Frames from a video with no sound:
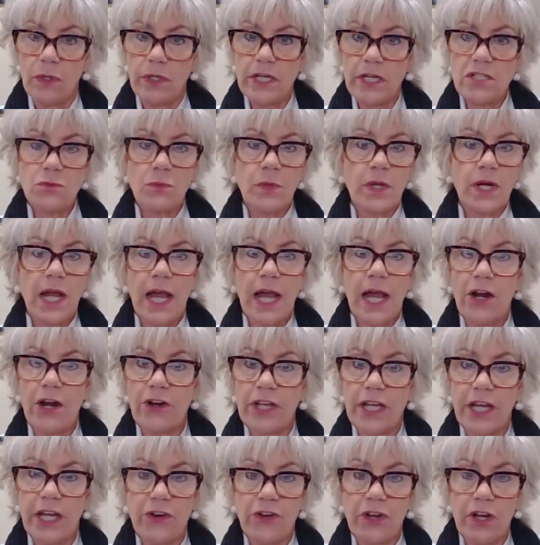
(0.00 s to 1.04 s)
Doesn't want to
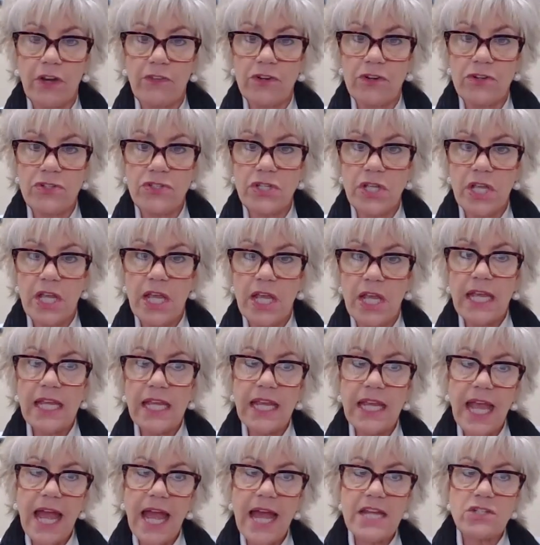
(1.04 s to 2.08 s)
hire caregivers.
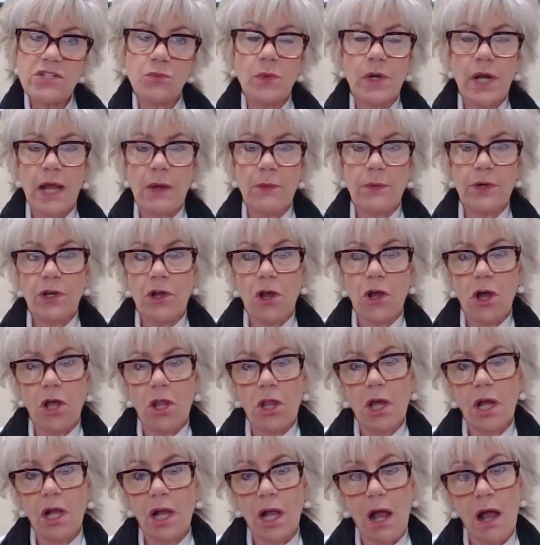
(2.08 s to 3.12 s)
He has what I would
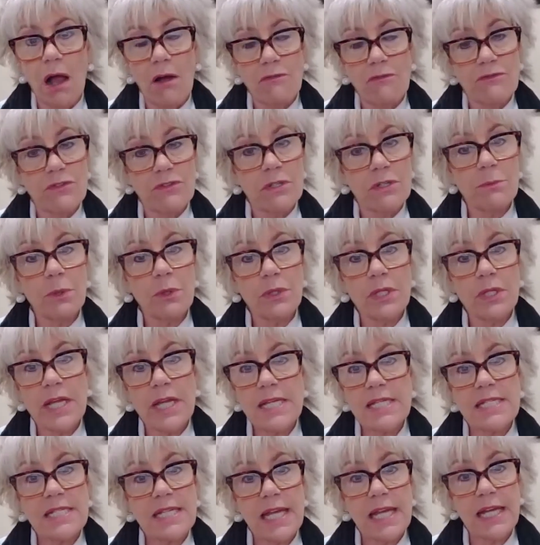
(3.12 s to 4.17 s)
call a comfortable
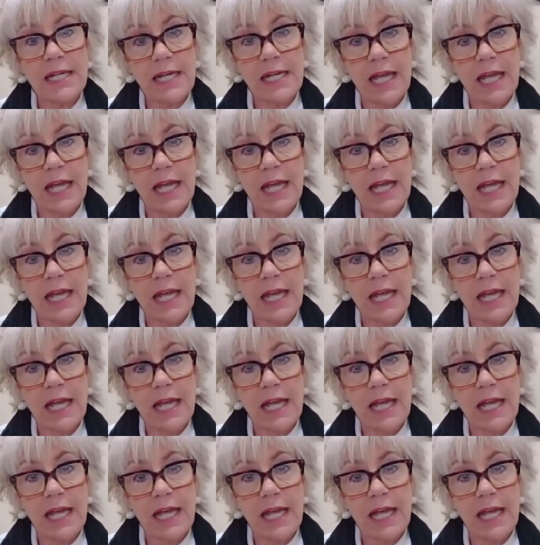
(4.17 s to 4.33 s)
nest egg,